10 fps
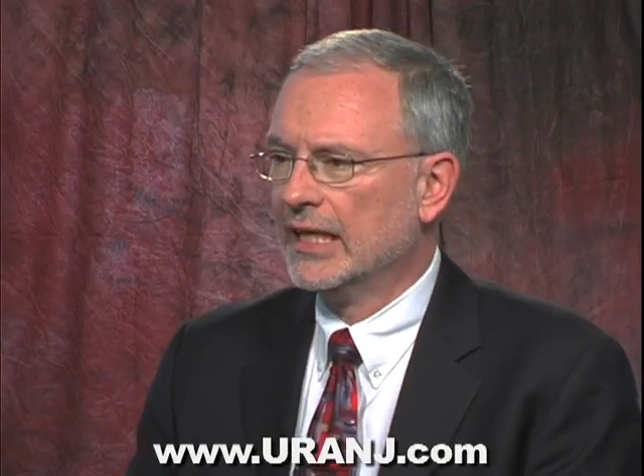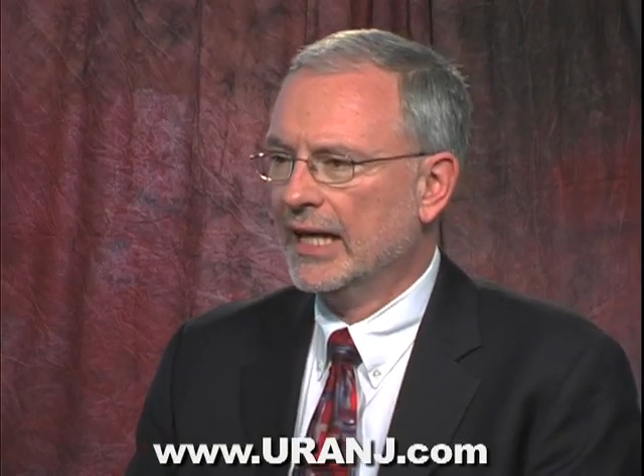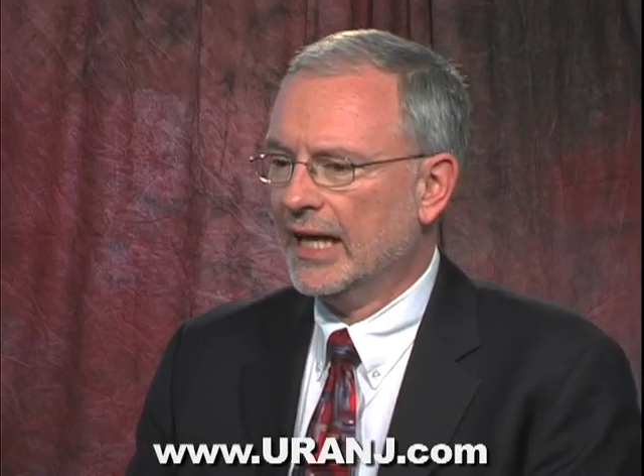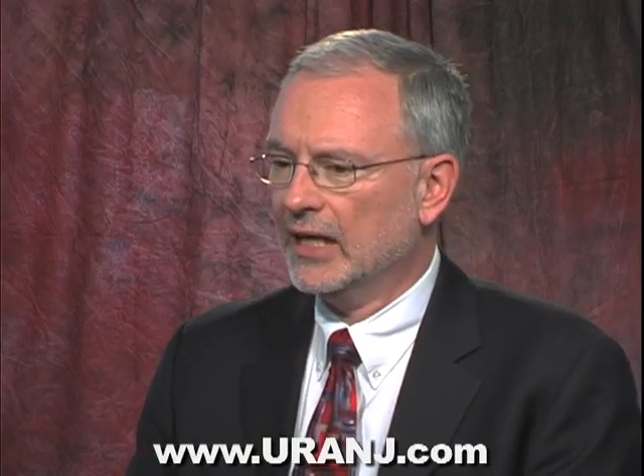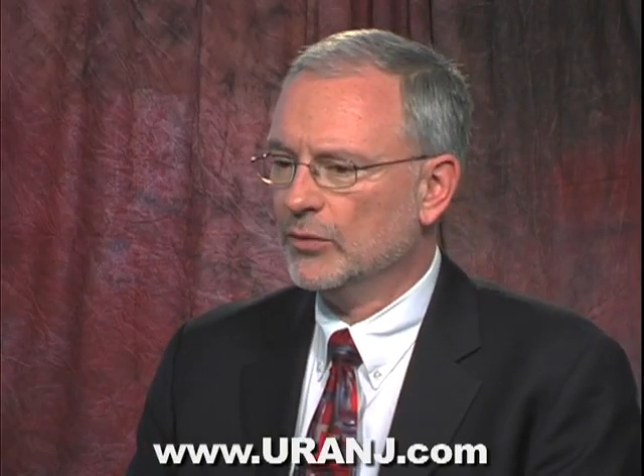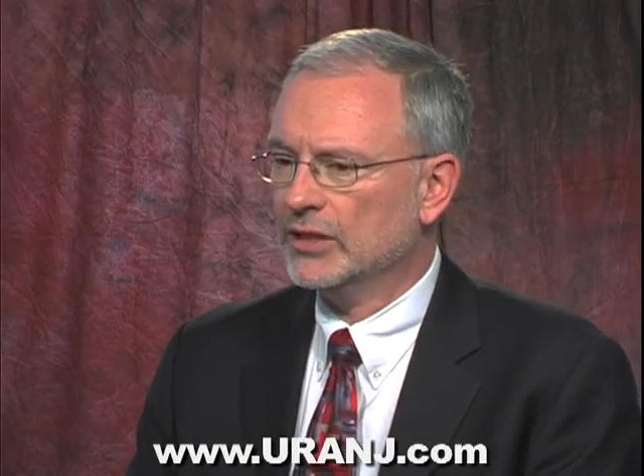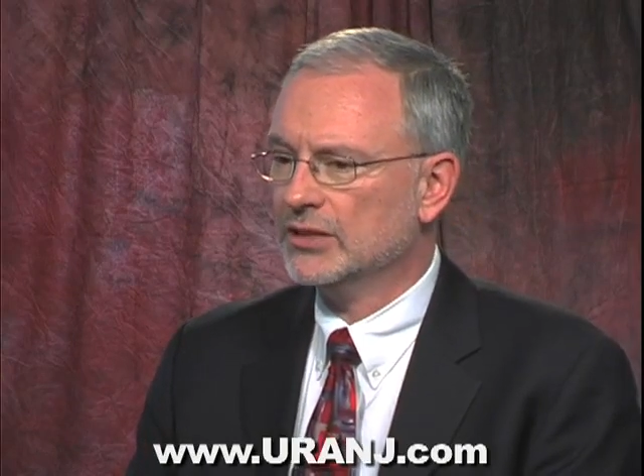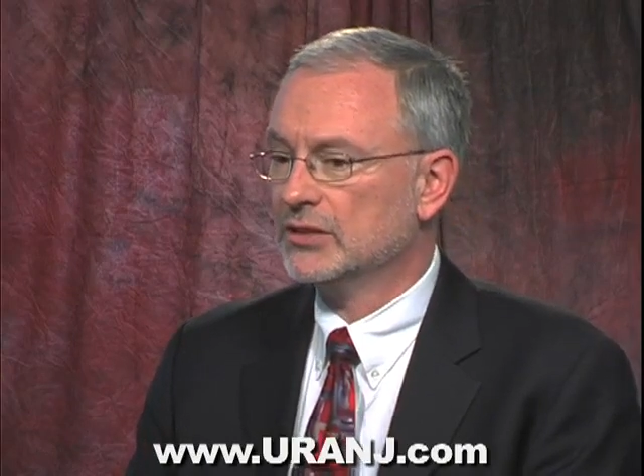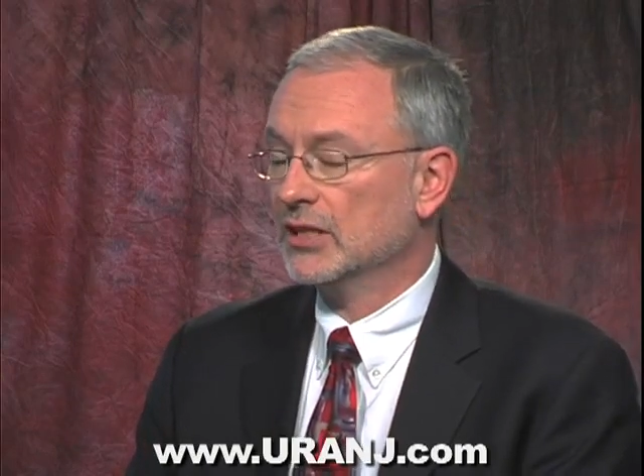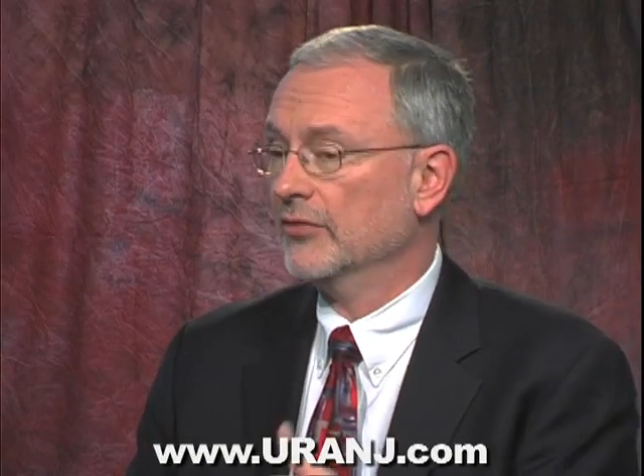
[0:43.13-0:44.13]
And we
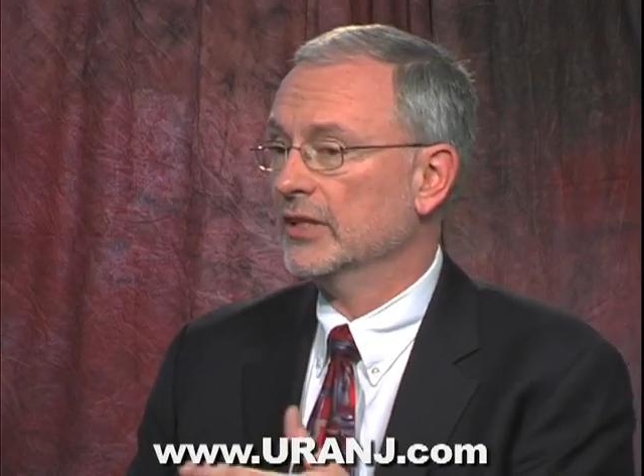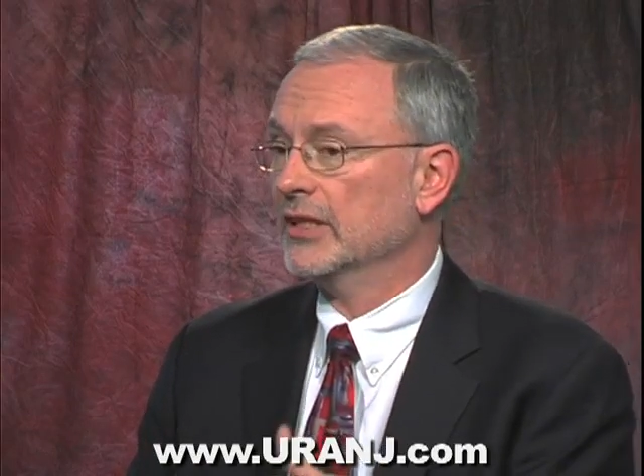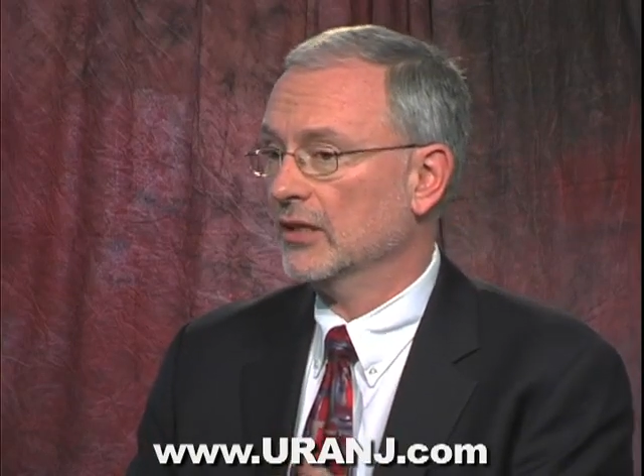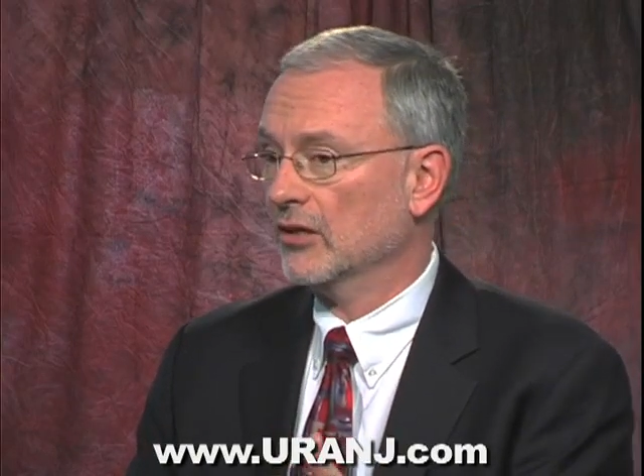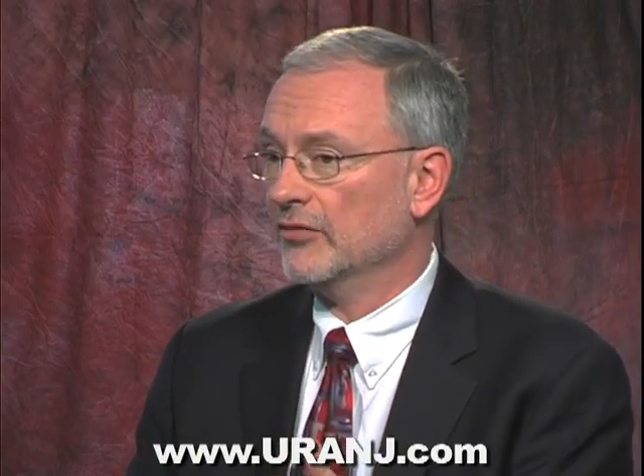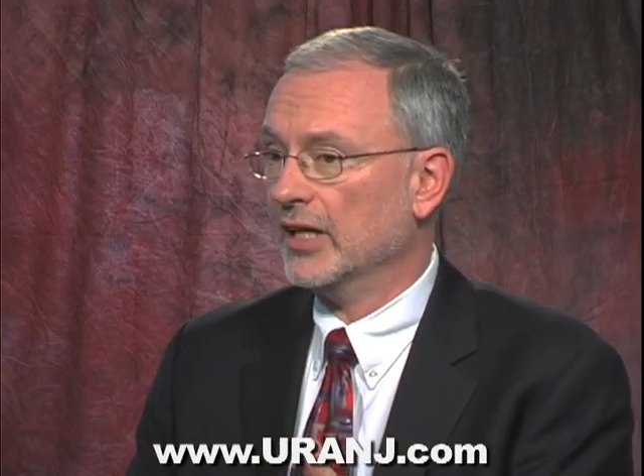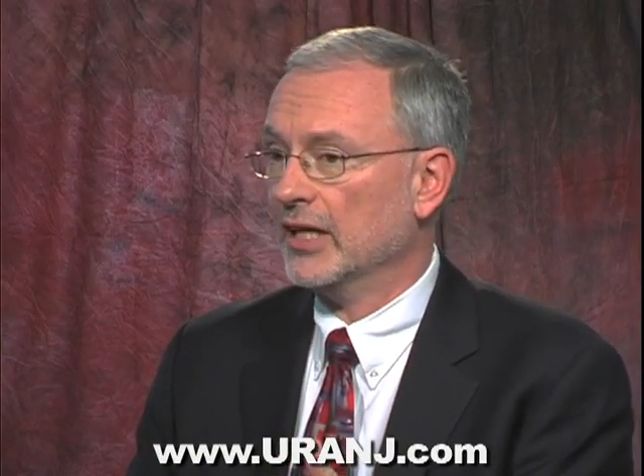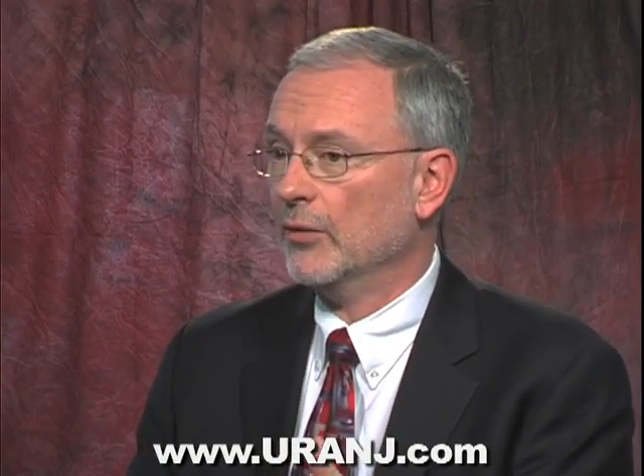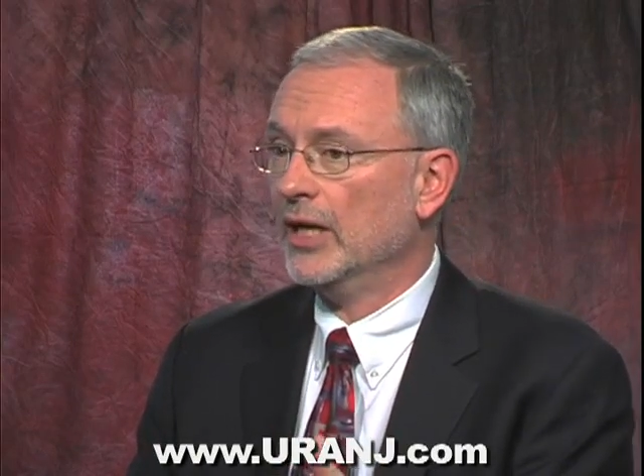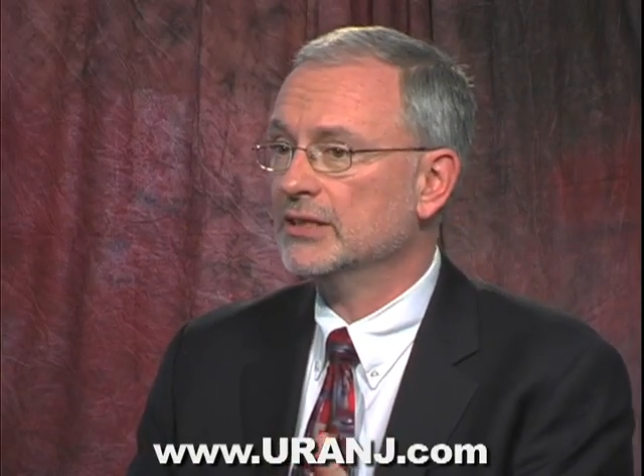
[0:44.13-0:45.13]
discovered in our
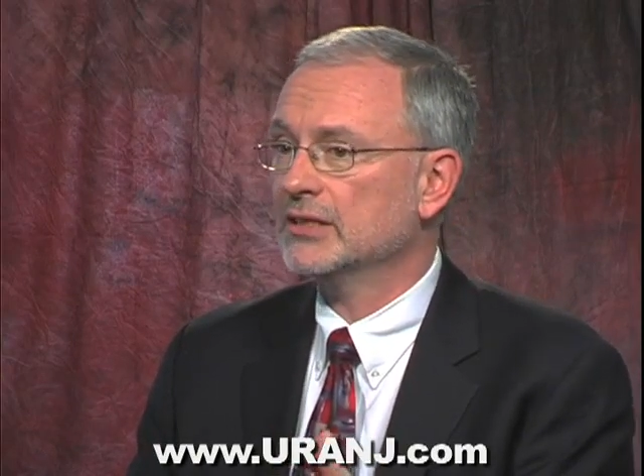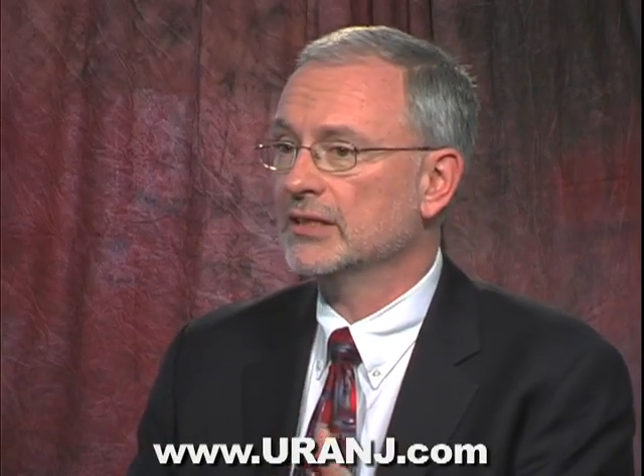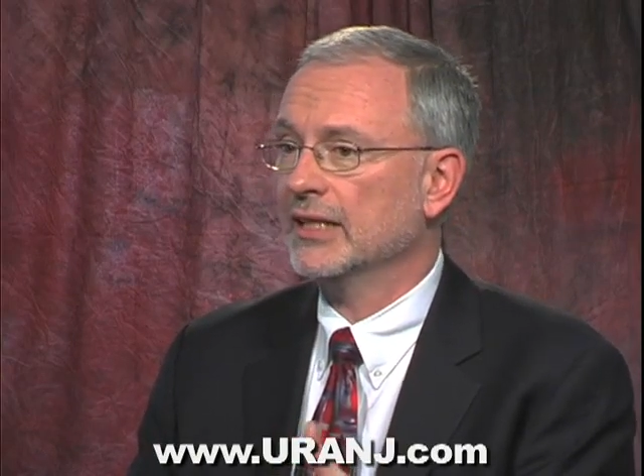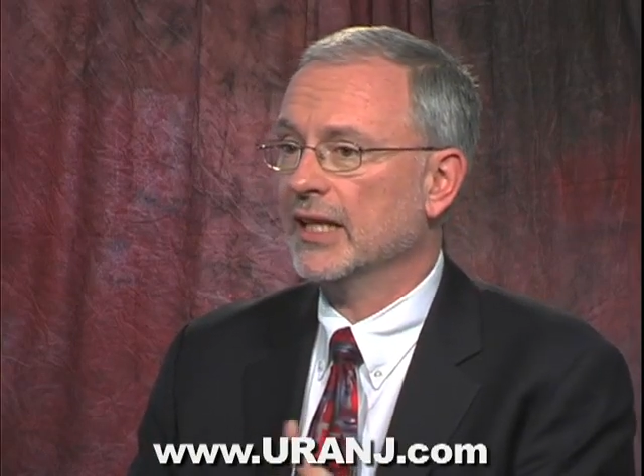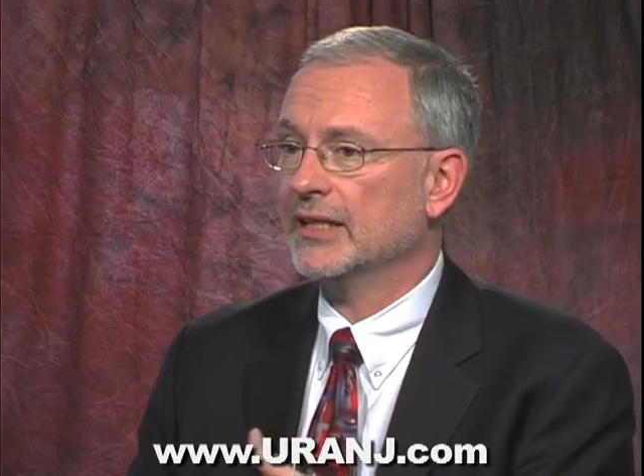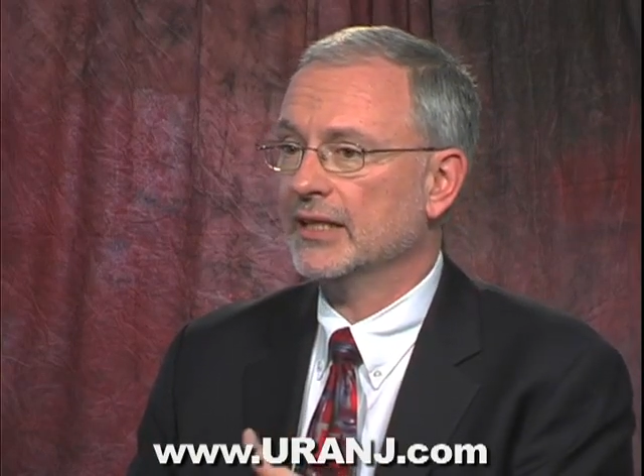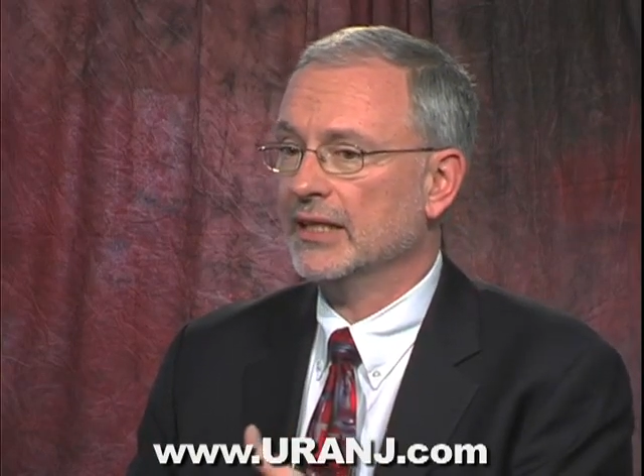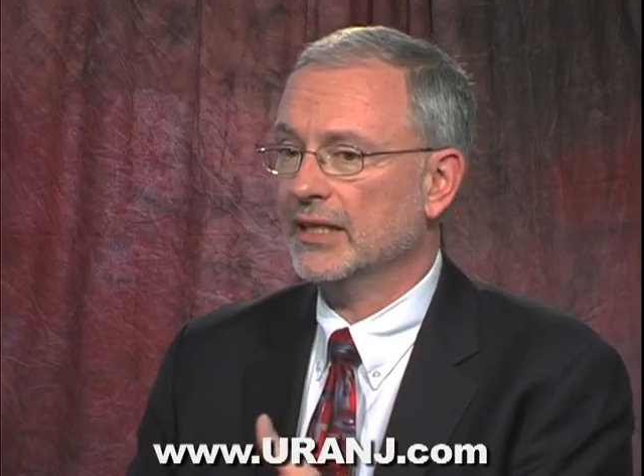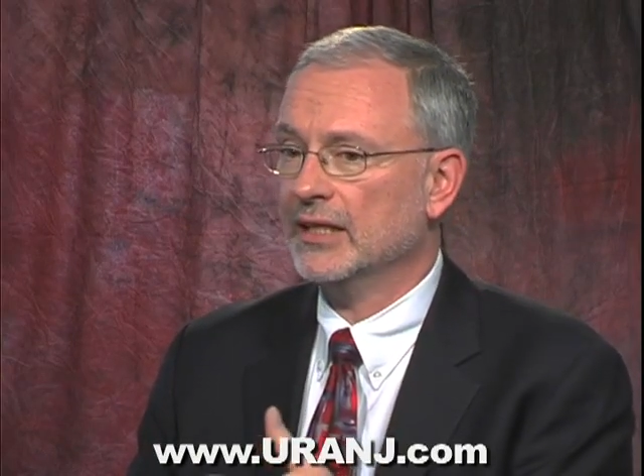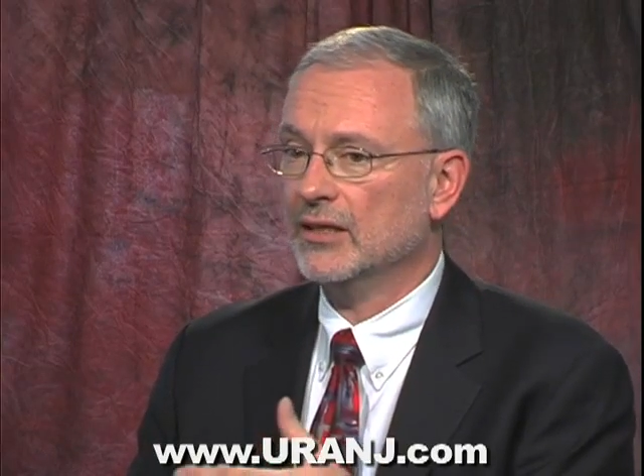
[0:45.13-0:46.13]
evaluation that
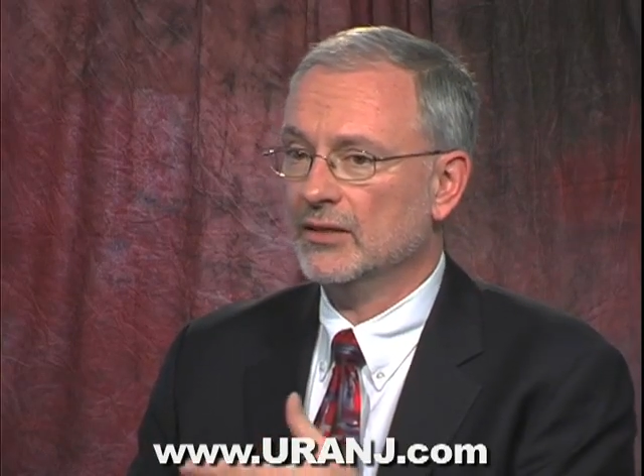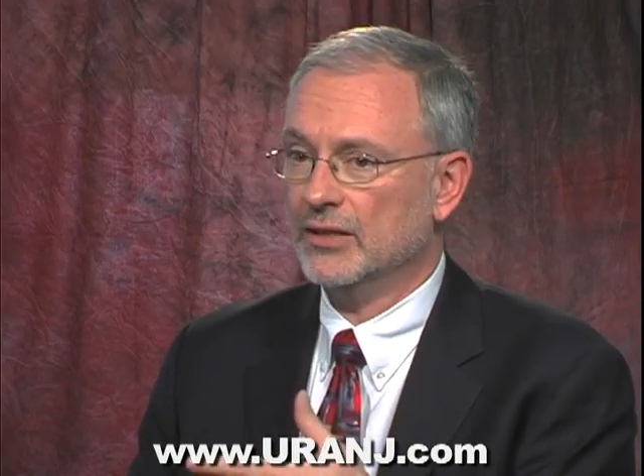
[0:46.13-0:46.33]
the,